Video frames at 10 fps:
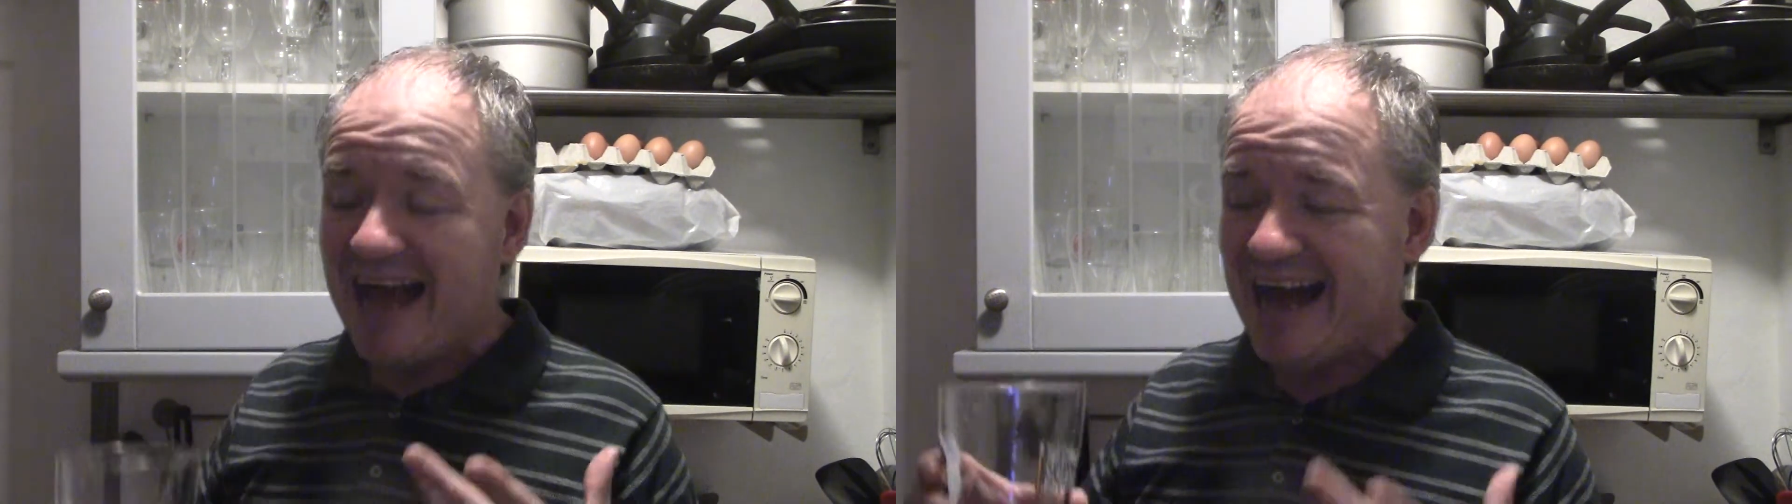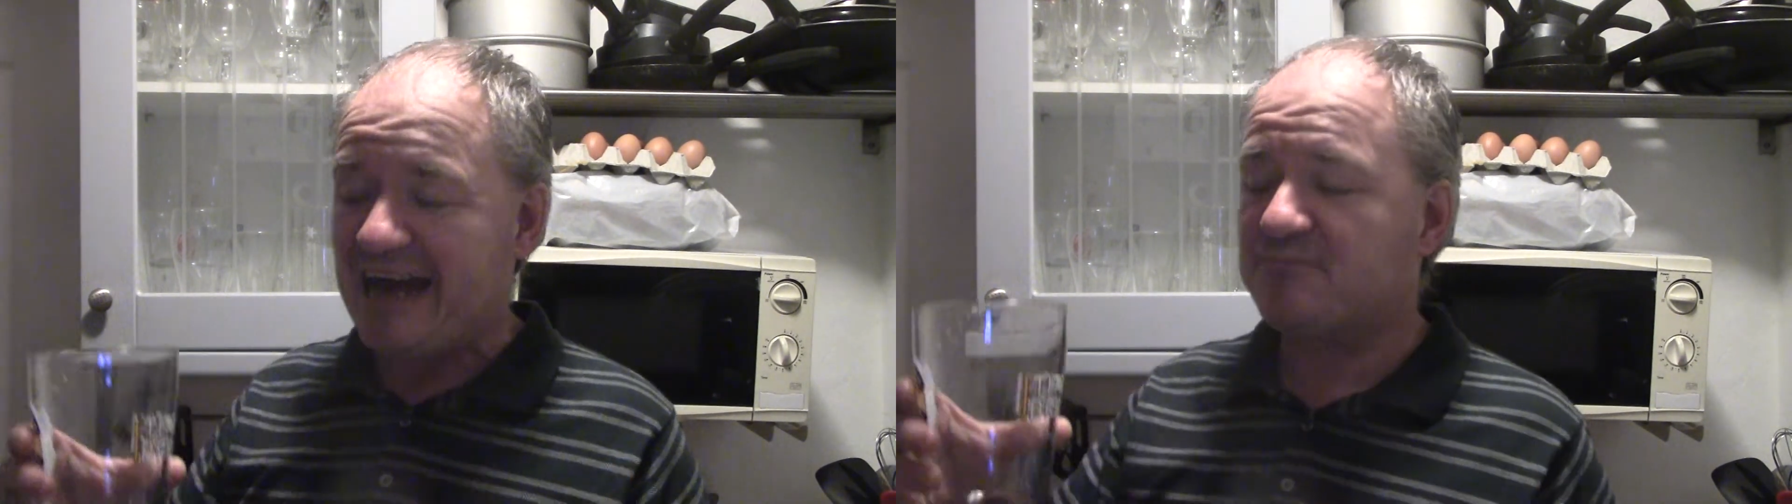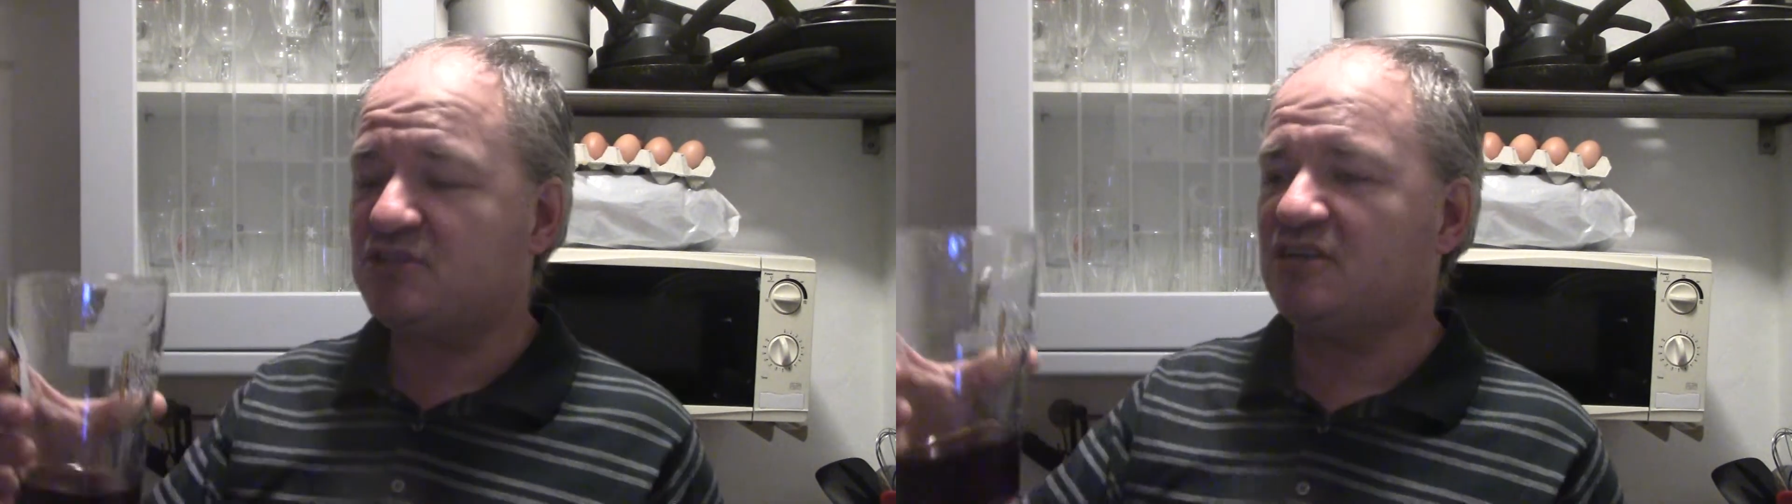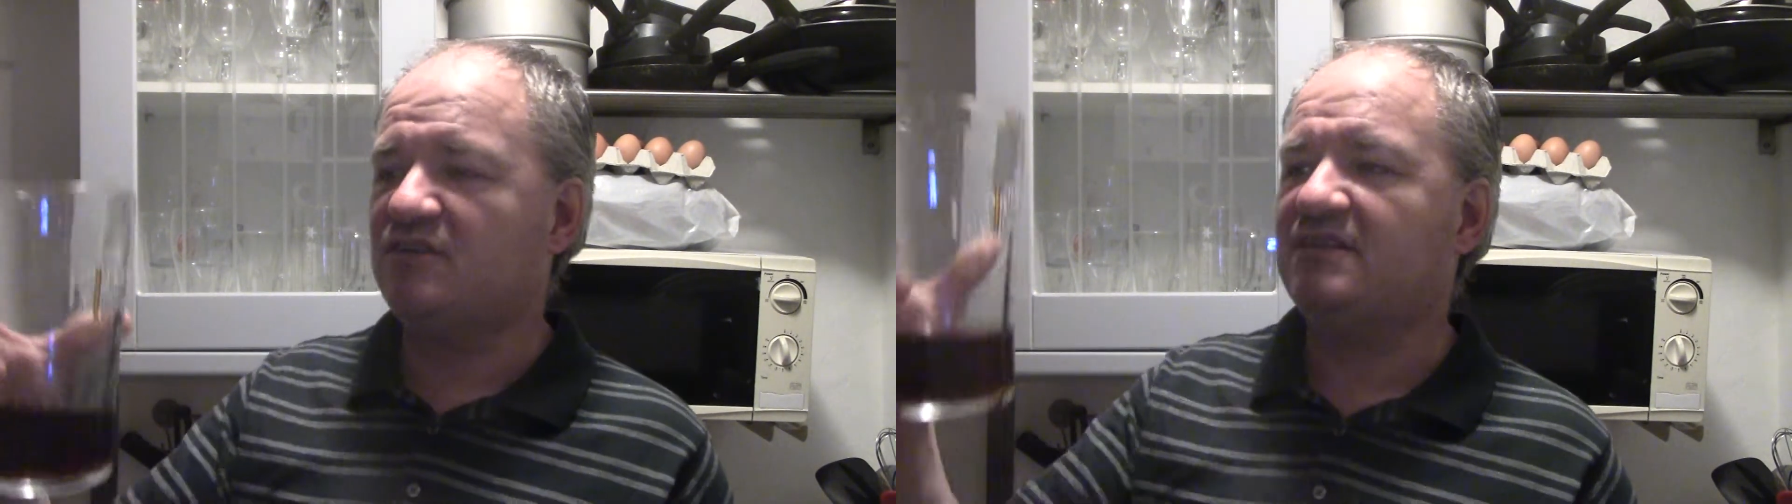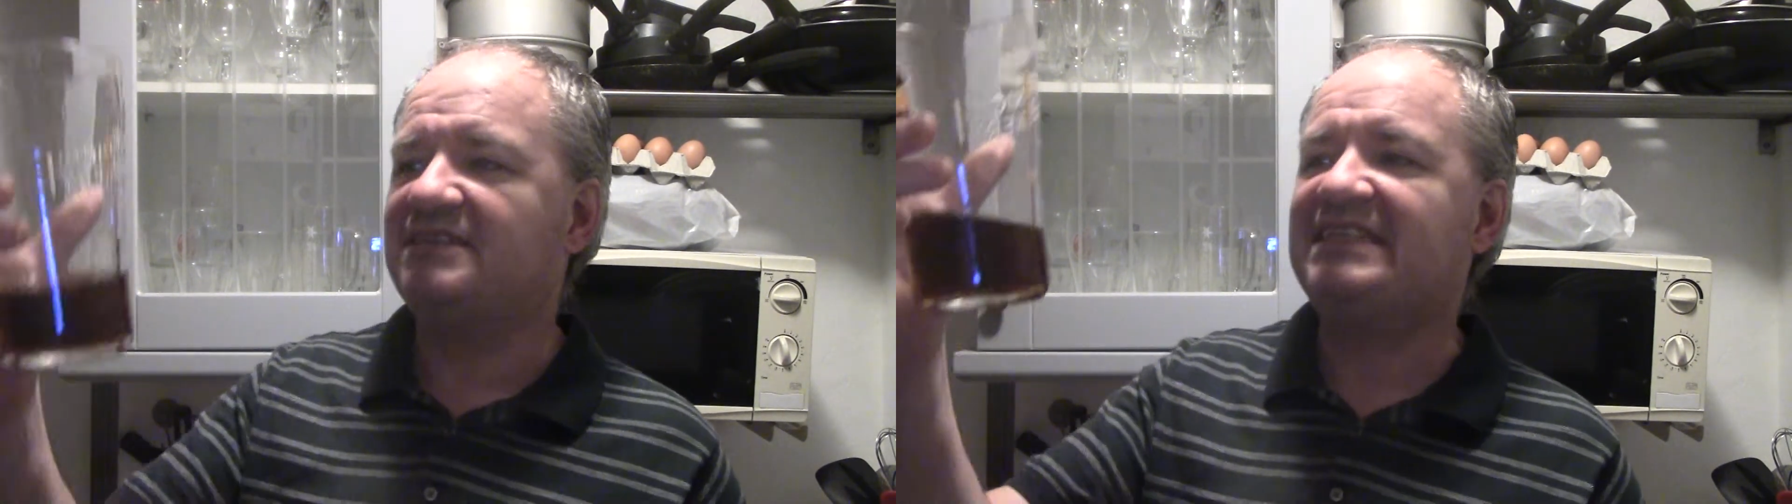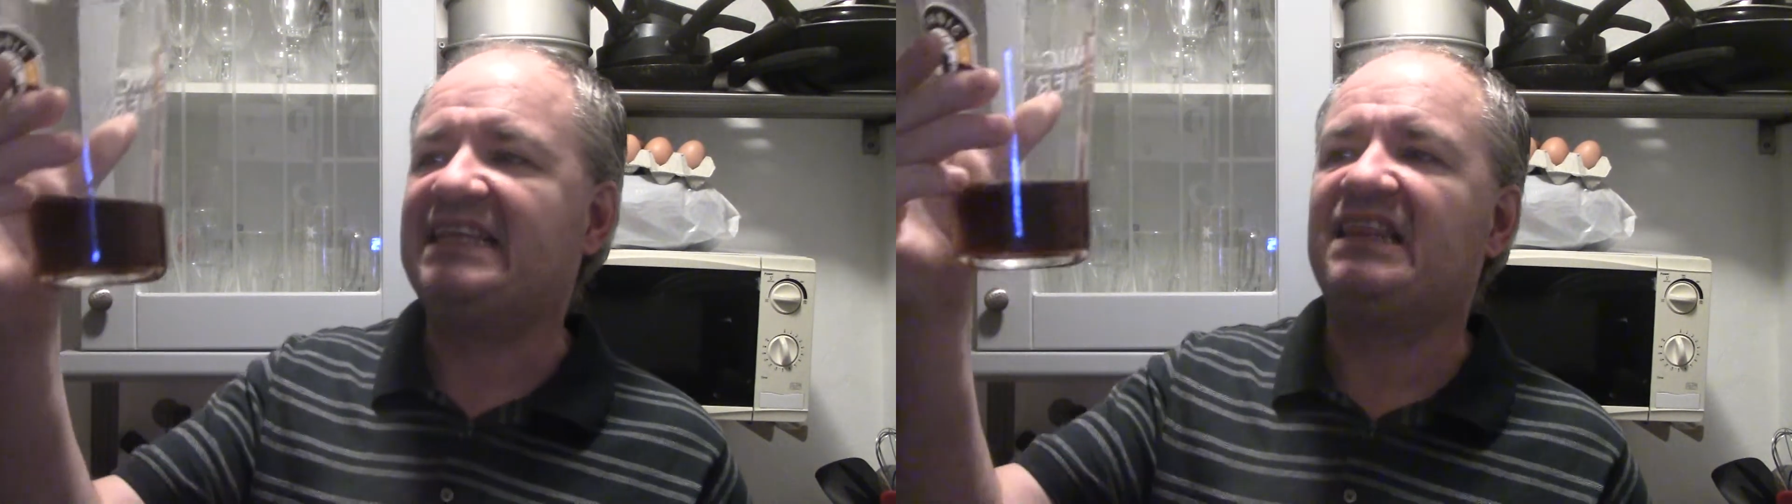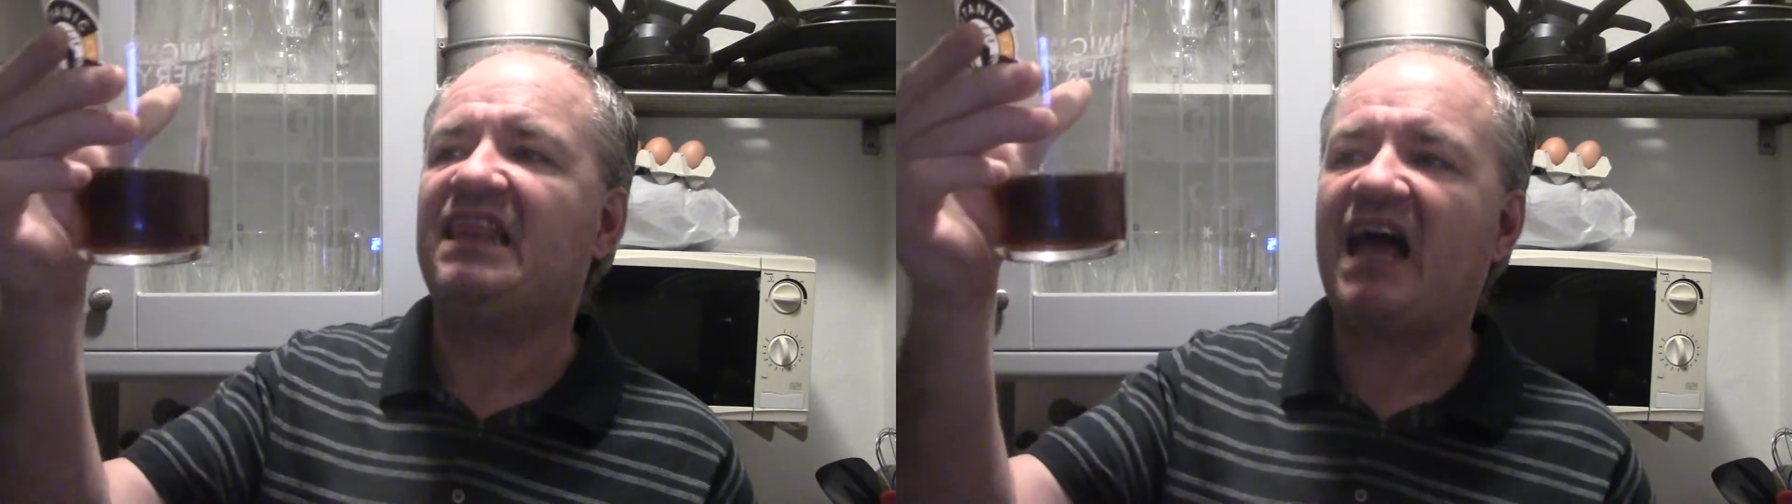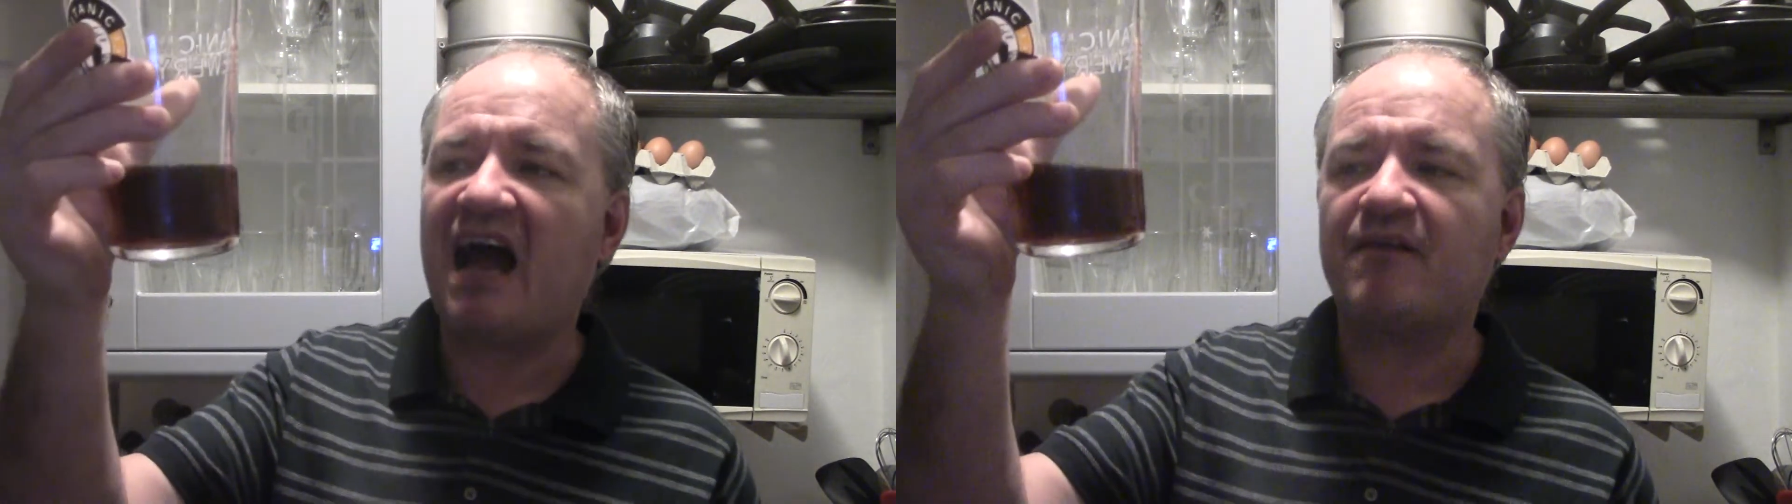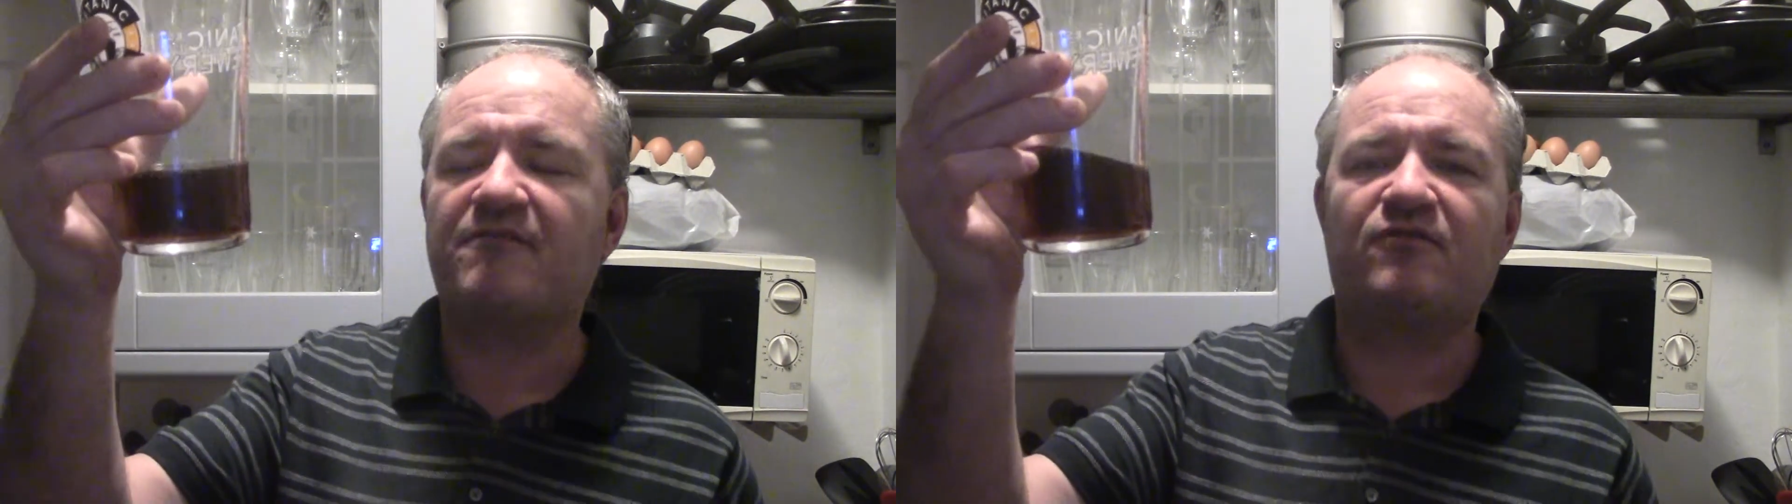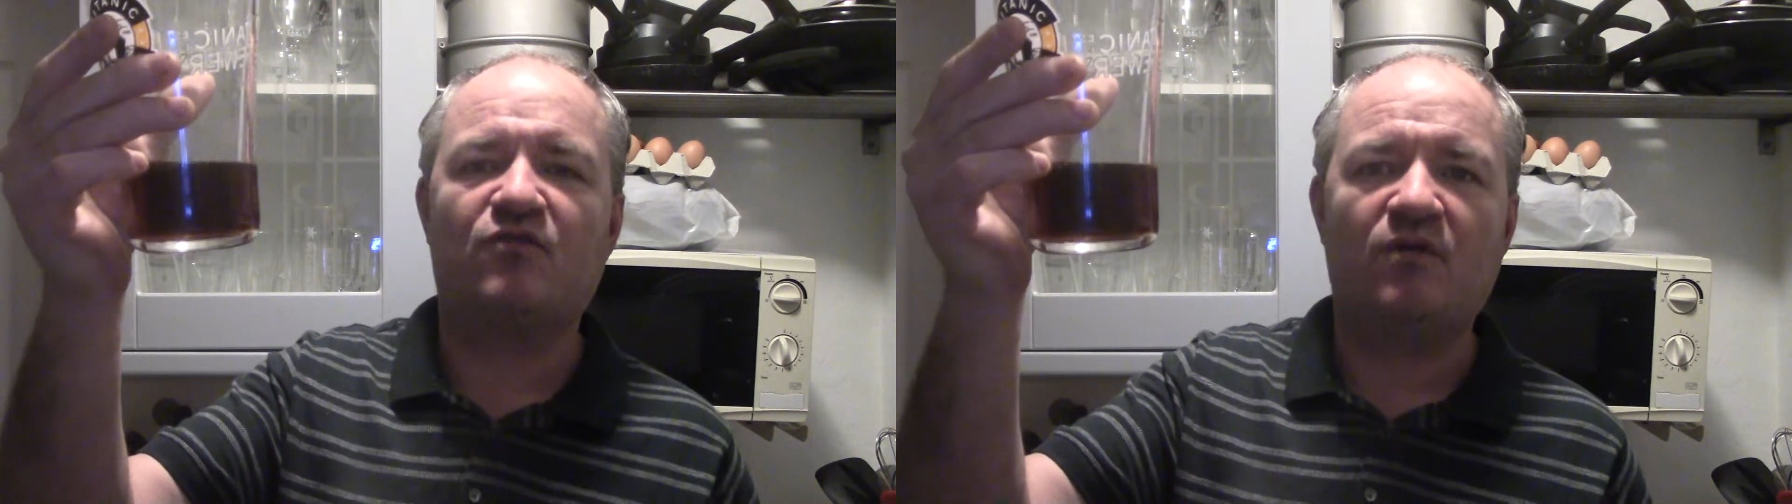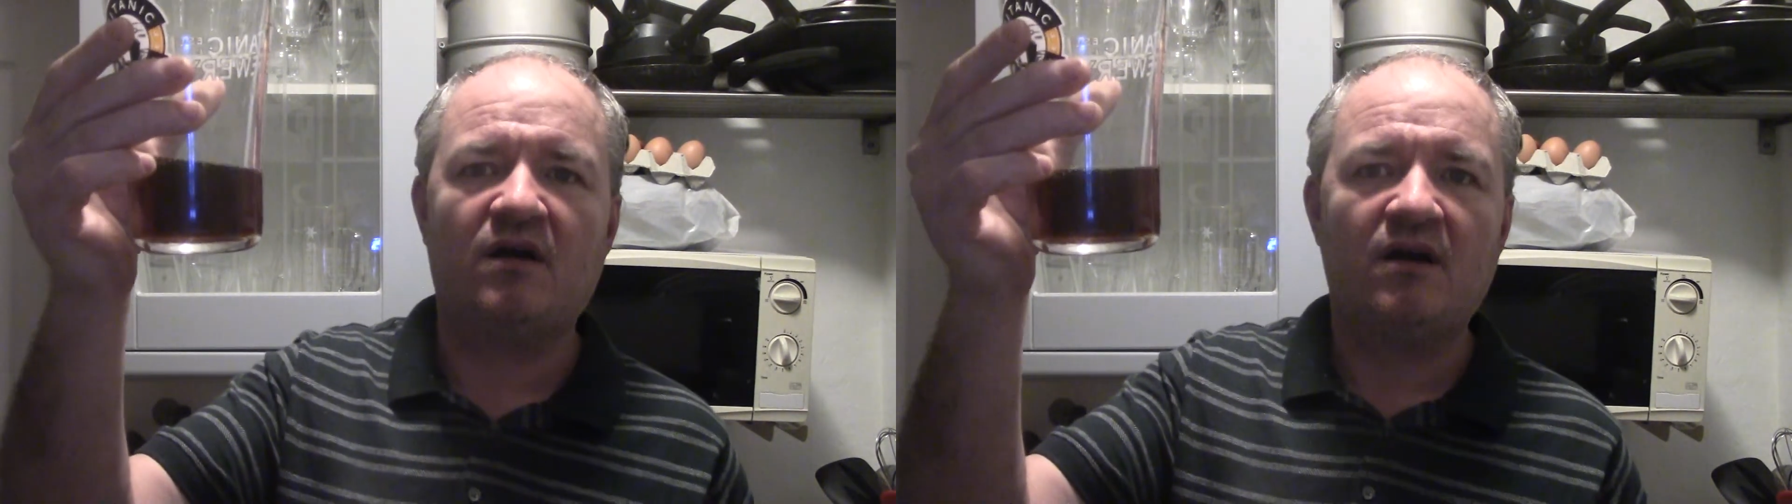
Absolutely delightful.